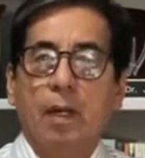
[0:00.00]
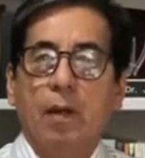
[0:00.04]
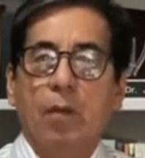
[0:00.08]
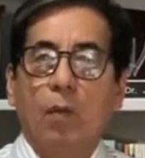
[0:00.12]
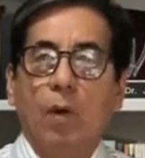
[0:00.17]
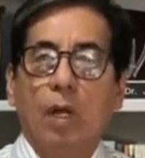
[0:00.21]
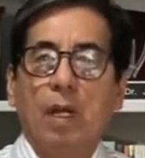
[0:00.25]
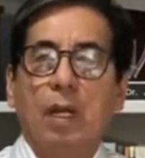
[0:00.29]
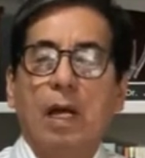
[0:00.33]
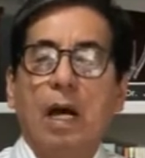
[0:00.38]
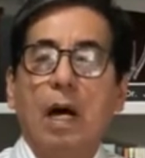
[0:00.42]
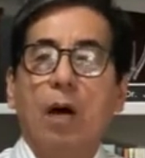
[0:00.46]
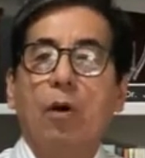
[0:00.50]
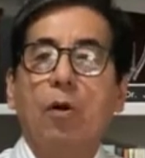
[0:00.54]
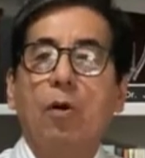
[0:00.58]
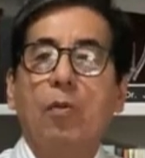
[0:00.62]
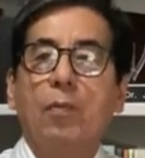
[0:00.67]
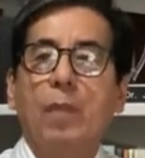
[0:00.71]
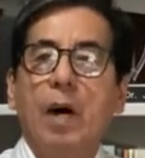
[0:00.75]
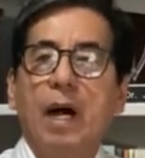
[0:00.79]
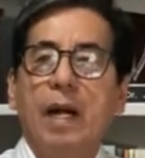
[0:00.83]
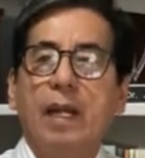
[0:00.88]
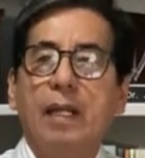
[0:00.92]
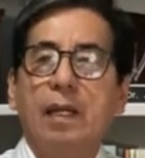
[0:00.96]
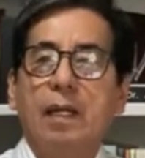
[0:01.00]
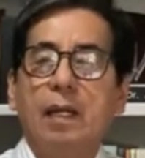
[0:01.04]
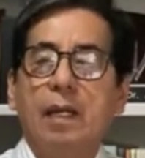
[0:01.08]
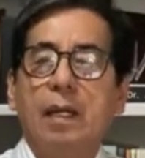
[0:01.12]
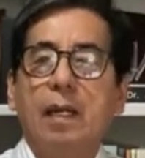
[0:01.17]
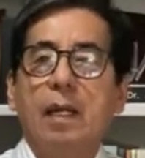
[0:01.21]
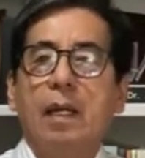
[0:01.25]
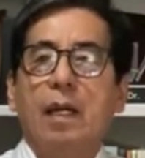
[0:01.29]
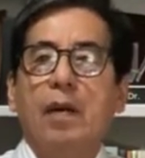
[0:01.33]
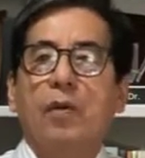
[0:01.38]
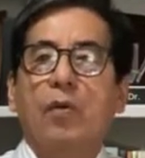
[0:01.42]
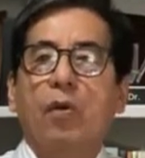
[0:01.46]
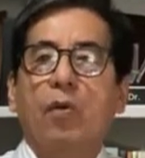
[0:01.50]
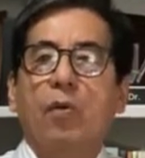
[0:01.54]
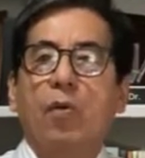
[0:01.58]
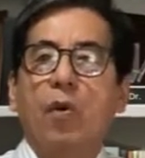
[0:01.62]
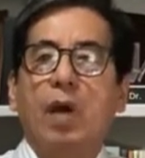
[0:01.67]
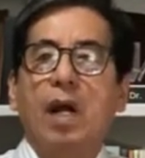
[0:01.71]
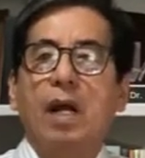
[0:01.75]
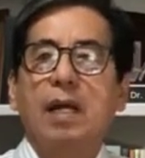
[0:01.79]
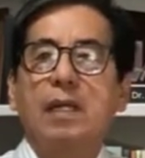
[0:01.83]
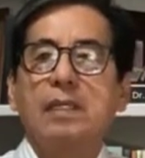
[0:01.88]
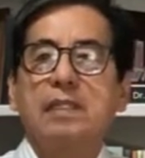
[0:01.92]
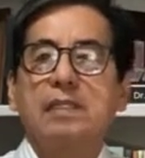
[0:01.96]
Well, our body
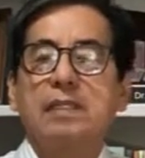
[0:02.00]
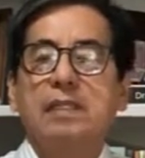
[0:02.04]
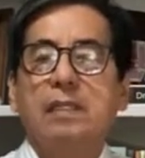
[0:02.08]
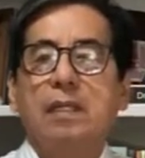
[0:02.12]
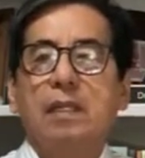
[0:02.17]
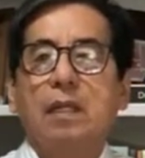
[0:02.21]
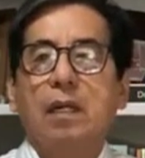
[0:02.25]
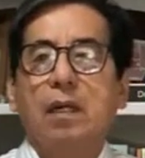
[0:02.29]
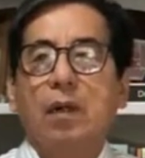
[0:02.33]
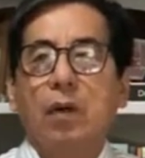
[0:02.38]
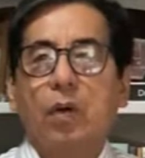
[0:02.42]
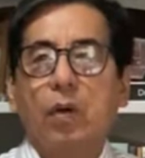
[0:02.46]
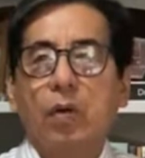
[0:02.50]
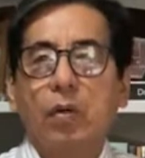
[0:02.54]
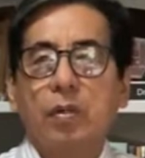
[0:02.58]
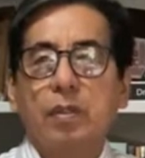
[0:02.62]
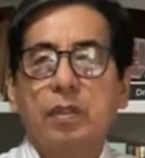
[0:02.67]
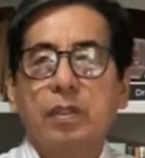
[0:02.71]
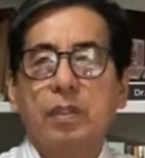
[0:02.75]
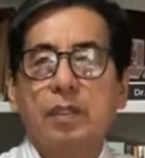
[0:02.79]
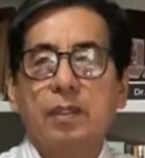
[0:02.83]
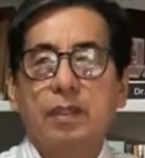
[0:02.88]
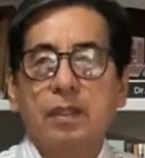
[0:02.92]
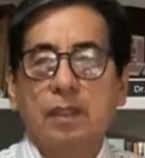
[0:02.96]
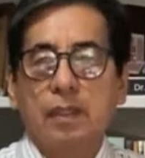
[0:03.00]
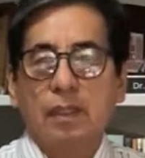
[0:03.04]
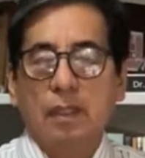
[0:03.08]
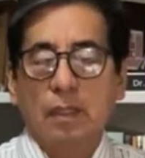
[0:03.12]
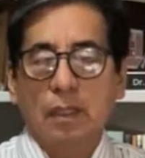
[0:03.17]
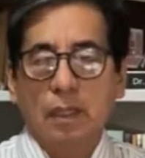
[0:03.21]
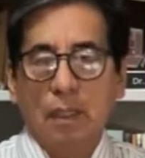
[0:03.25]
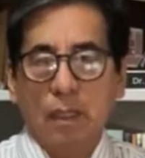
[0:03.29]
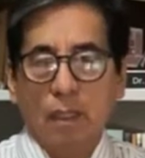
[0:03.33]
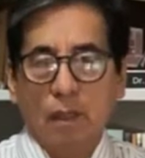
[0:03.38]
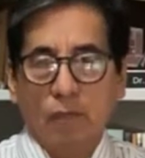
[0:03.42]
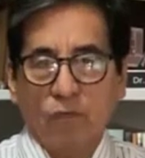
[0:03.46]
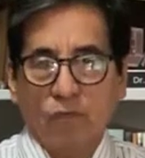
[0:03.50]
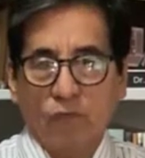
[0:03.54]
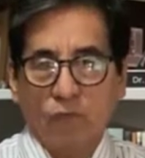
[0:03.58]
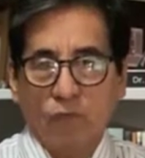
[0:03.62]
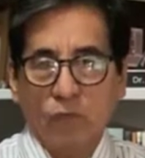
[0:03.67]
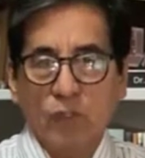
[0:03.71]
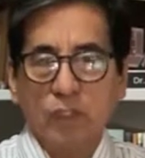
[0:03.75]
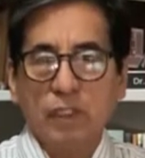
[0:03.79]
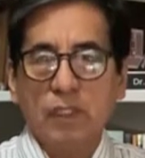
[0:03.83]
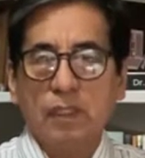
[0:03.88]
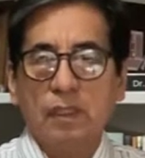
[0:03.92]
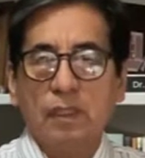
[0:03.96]
requires good
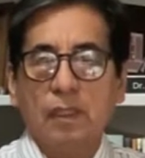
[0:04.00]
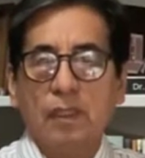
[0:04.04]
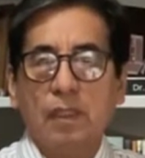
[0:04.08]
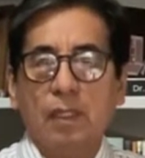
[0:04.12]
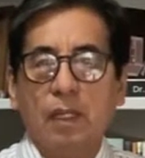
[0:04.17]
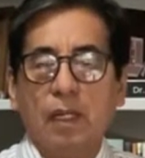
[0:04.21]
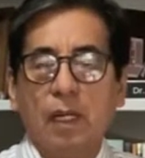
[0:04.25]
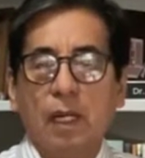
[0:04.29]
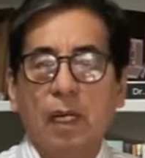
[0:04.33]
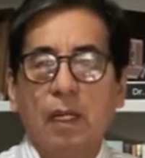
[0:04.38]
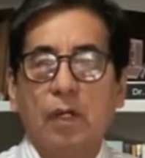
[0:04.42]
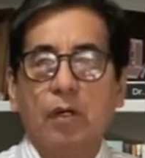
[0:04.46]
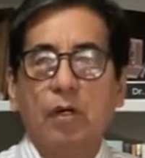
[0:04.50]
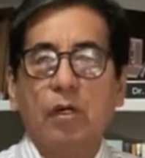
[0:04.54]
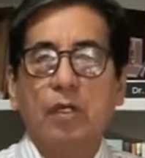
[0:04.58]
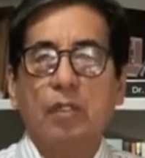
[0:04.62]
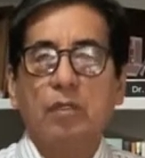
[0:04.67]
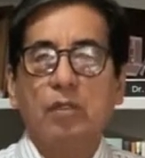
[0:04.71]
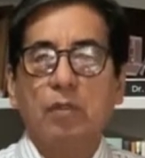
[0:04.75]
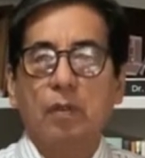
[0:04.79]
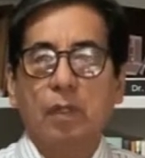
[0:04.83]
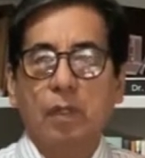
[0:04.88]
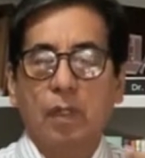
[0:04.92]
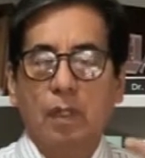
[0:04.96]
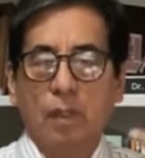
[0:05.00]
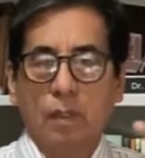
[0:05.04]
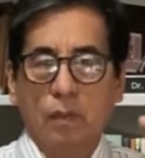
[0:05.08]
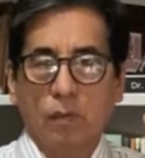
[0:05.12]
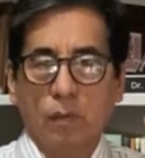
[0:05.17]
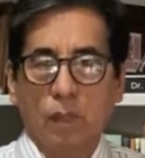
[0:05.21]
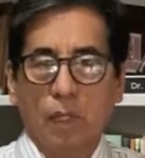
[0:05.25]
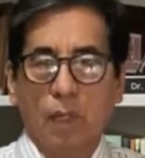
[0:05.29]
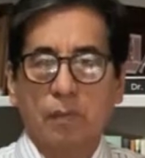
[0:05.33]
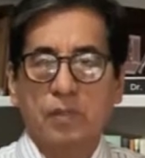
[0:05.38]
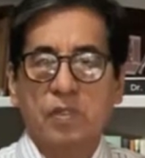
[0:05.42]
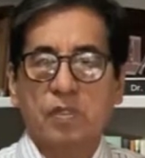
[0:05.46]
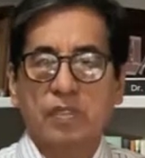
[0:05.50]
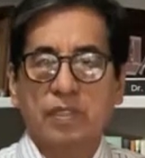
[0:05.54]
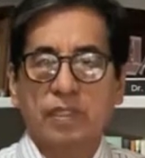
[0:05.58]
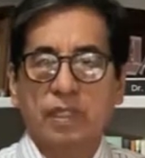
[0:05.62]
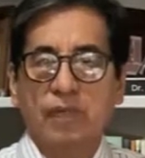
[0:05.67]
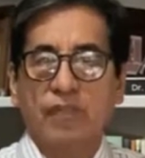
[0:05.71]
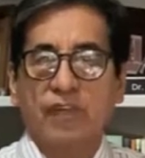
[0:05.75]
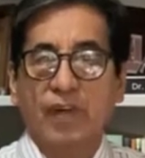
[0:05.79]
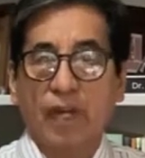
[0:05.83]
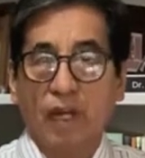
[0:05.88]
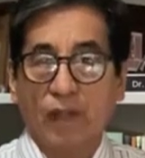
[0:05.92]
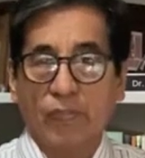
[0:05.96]
food in order to keep
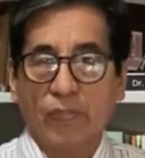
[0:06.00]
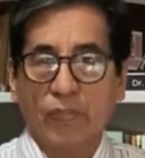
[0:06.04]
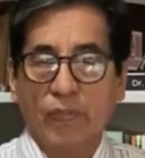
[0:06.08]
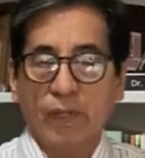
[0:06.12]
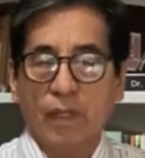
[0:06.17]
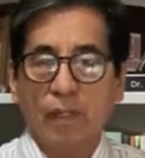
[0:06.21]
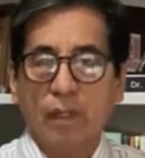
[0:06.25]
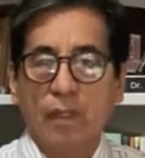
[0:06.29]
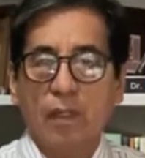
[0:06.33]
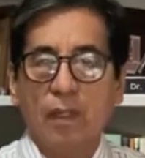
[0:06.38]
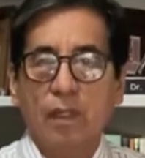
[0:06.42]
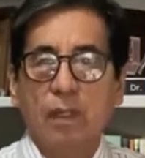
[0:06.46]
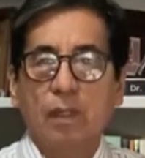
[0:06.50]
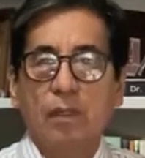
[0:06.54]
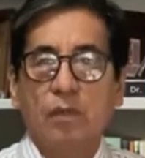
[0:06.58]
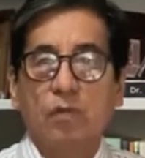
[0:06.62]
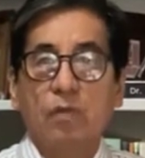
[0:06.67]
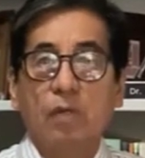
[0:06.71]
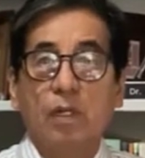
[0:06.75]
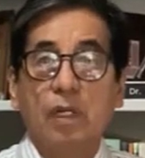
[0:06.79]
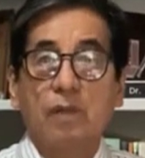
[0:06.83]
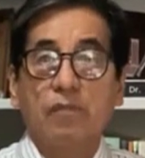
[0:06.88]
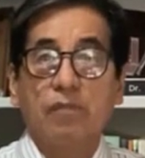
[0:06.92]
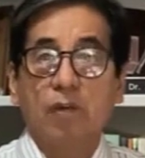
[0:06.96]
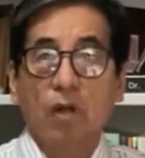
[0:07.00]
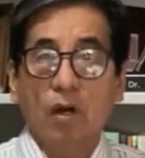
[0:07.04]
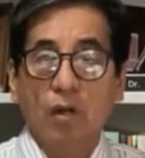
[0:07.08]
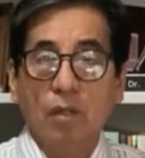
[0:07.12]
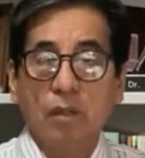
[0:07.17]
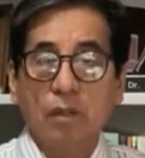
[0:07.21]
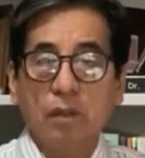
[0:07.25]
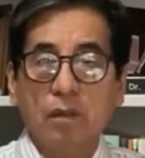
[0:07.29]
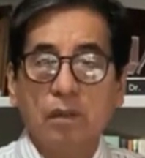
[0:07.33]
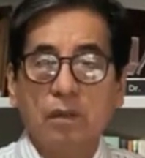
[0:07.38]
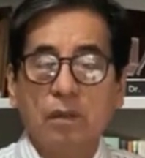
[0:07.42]
yourself healthy, to live long,